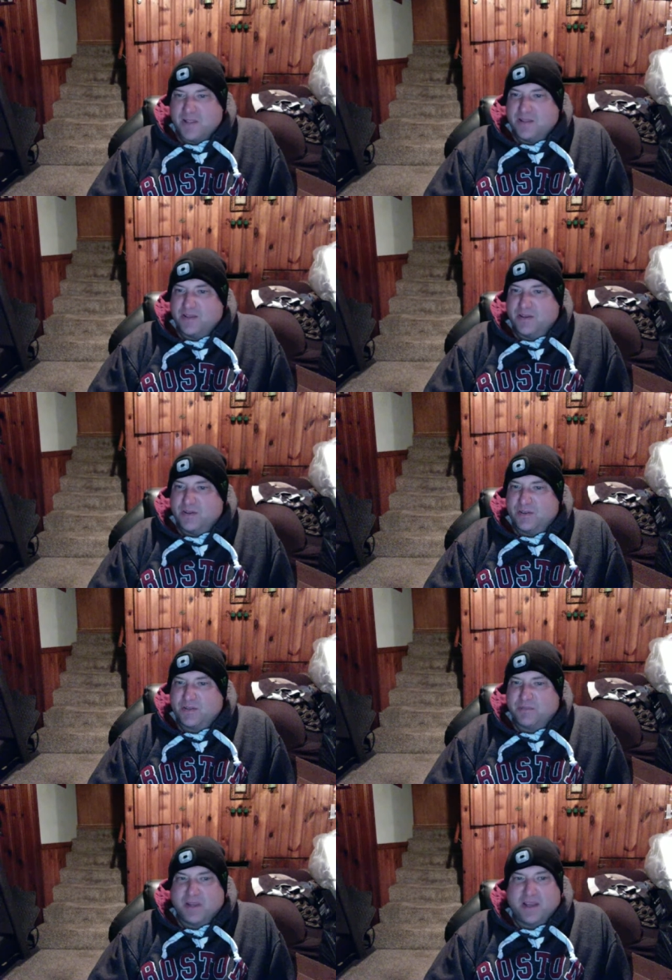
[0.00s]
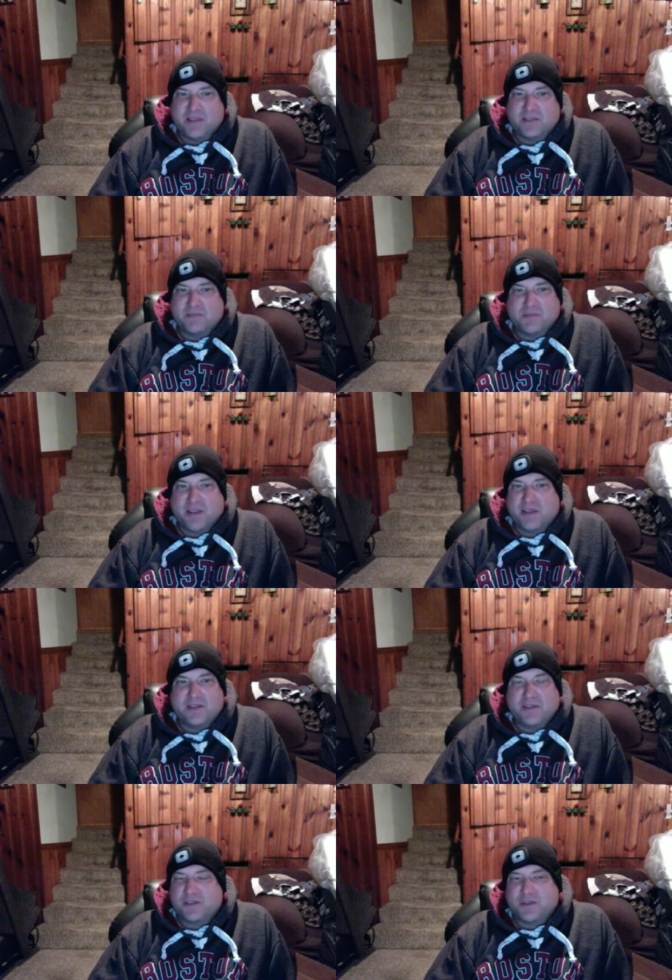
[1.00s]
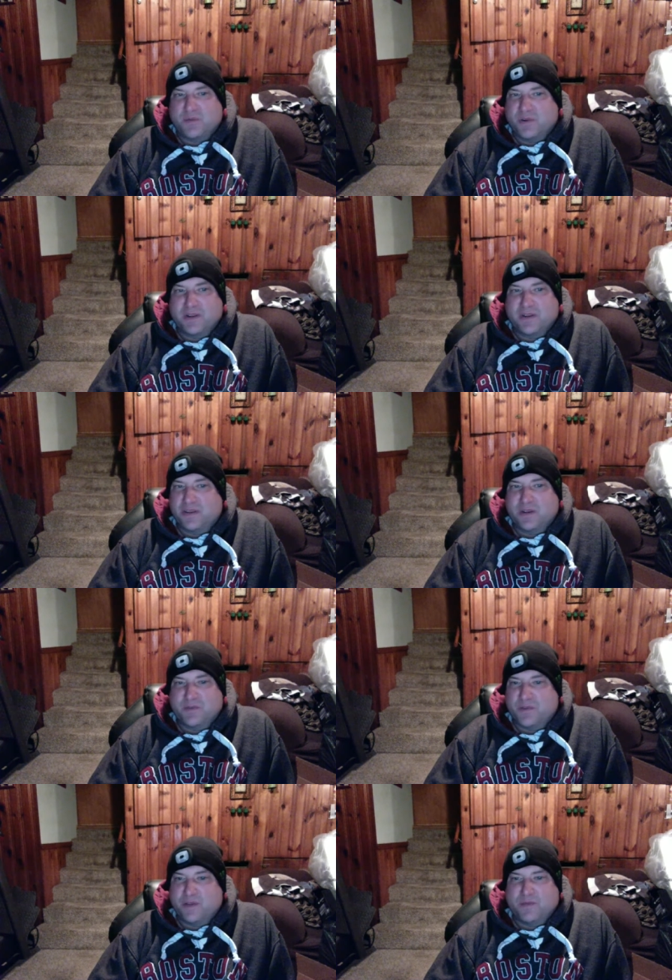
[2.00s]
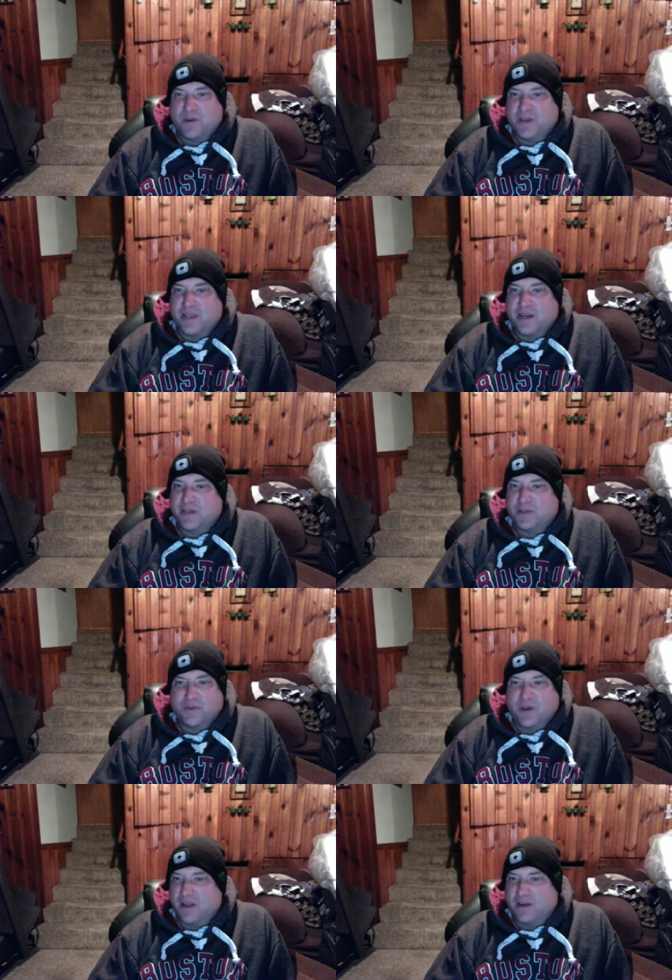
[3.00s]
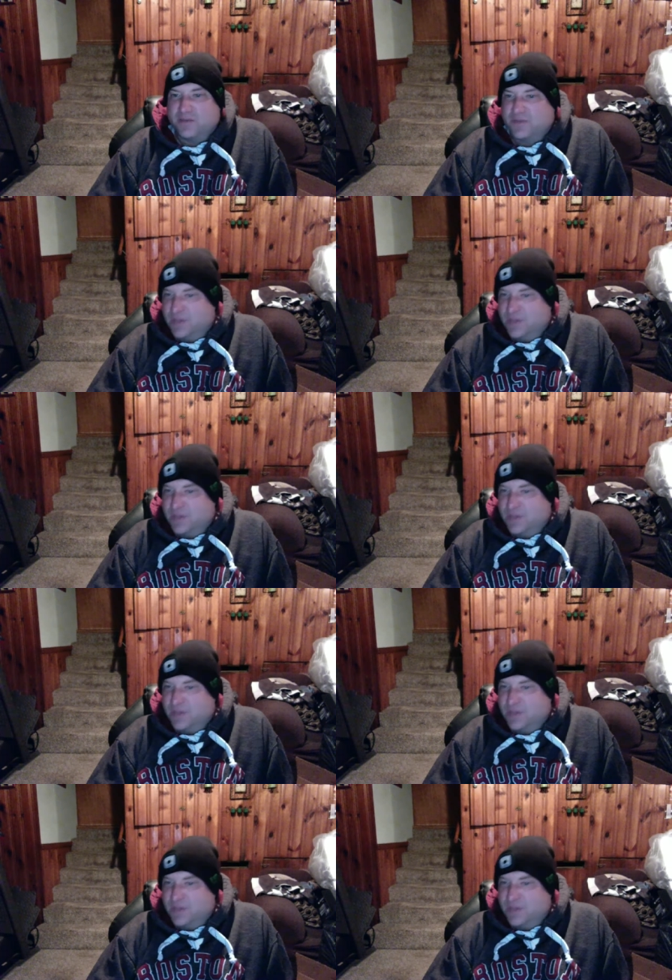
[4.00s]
You know, some cars you just don't want to you don't want to get into and out of.